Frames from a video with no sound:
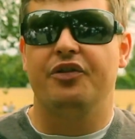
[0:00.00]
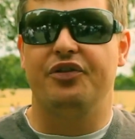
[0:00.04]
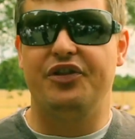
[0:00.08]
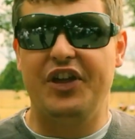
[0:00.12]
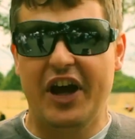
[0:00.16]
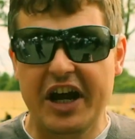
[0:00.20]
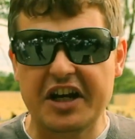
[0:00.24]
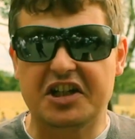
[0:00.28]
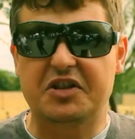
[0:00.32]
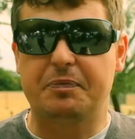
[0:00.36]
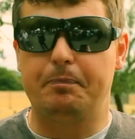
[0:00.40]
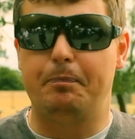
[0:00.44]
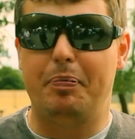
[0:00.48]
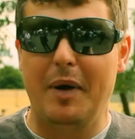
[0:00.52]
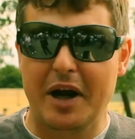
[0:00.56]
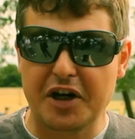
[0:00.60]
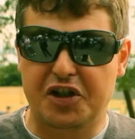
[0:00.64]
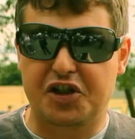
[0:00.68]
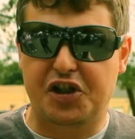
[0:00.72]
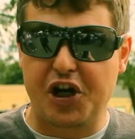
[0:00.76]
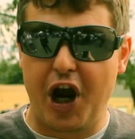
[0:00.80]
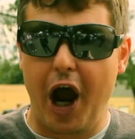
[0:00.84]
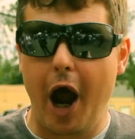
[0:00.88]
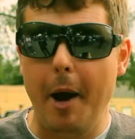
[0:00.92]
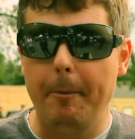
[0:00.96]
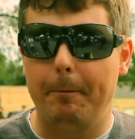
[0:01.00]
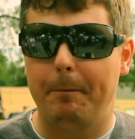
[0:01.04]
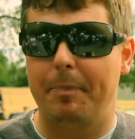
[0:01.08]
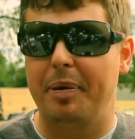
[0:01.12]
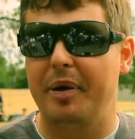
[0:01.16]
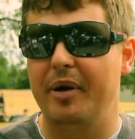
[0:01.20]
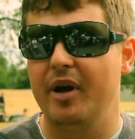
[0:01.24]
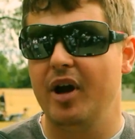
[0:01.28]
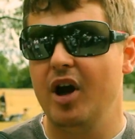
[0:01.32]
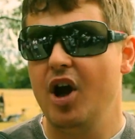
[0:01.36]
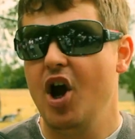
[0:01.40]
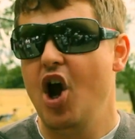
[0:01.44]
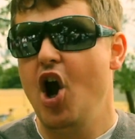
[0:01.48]
This bishop
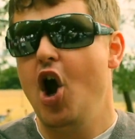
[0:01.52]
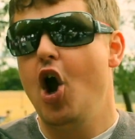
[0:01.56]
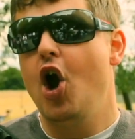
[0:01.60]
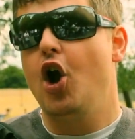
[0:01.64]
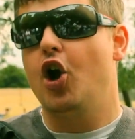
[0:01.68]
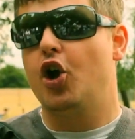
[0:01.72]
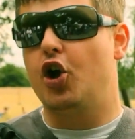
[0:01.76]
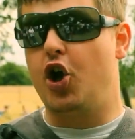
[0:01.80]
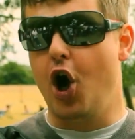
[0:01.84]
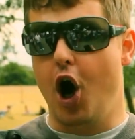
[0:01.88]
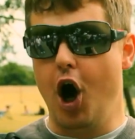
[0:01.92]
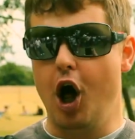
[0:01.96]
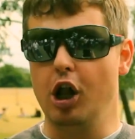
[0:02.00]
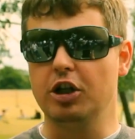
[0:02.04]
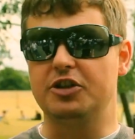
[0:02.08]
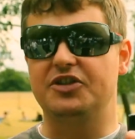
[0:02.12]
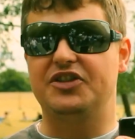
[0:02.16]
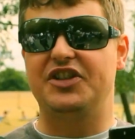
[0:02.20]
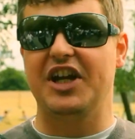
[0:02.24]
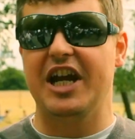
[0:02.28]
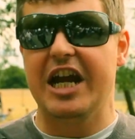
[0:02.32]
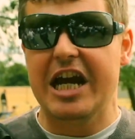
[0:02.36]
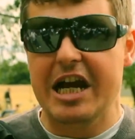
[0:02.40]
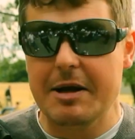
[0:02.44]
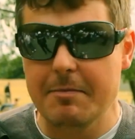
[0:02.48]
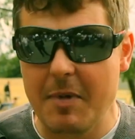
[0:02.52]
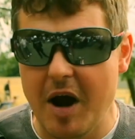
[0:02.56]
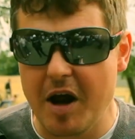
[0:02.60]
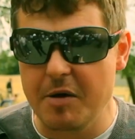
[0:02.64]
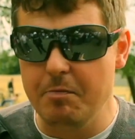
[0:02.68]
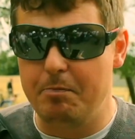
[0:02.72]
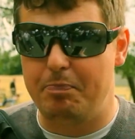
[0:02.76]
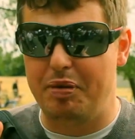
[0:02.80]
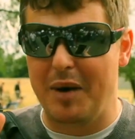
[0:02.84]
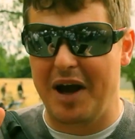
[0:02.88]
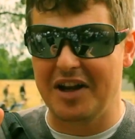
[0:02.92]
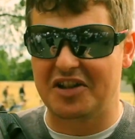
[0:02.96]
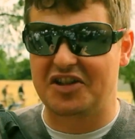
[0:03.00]
called
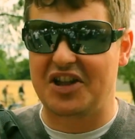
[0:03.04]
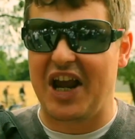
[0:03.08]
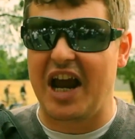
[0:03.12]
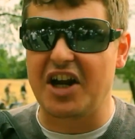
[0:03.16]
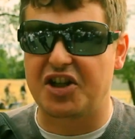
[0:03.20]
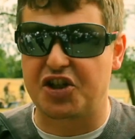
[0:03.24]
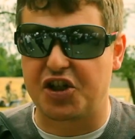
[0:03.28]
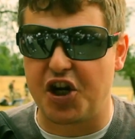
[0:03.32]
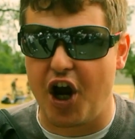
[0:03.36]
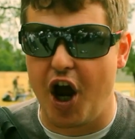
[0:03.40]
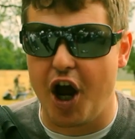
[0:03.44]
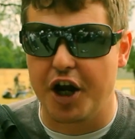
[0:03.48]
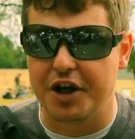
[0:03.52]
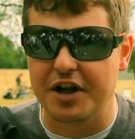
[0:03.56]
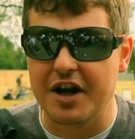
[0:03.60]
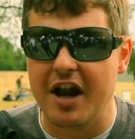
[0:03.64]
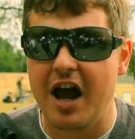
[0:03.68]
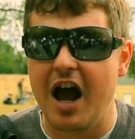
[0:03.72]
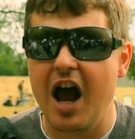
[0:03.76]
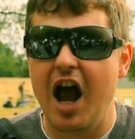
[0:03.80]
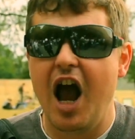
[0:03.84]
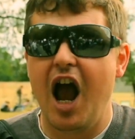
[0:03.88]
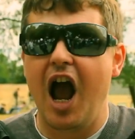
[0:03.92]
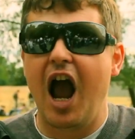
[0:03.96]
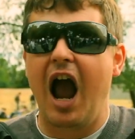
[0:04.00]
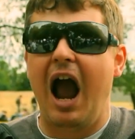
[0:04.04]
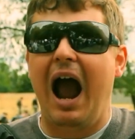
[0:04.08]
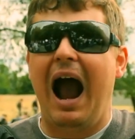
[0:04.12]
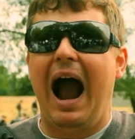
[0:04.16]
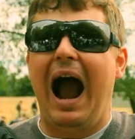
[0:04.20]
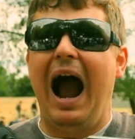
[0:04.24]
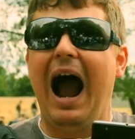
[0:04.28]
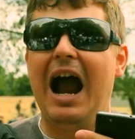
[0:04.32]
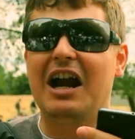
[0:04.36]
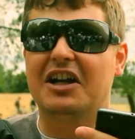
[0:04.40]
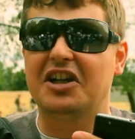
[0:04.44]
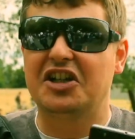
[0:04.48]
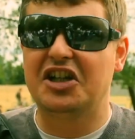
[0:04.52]
demon possession
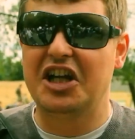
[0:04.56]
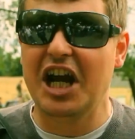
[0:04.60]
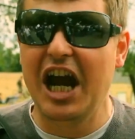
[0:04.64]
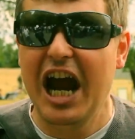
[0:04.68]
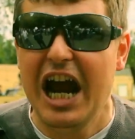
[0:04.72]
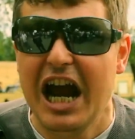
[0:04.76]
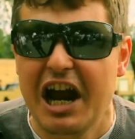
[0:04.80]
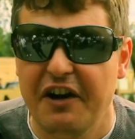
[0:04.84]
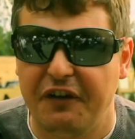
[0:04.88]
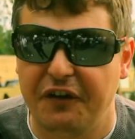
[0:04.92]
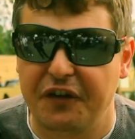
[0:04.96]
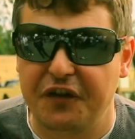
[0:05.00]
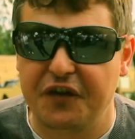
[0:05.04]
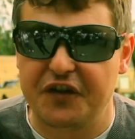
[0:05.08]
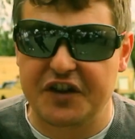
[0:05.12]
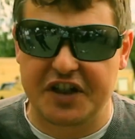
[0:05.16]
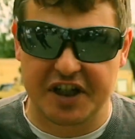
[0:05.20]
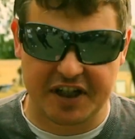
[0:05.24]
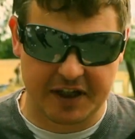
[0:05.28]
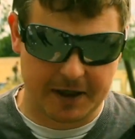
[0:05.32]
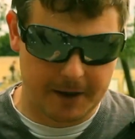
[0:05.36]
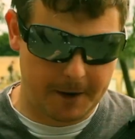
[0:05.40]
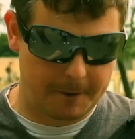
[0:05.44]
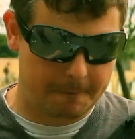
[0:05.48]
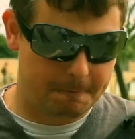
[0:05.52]
a gift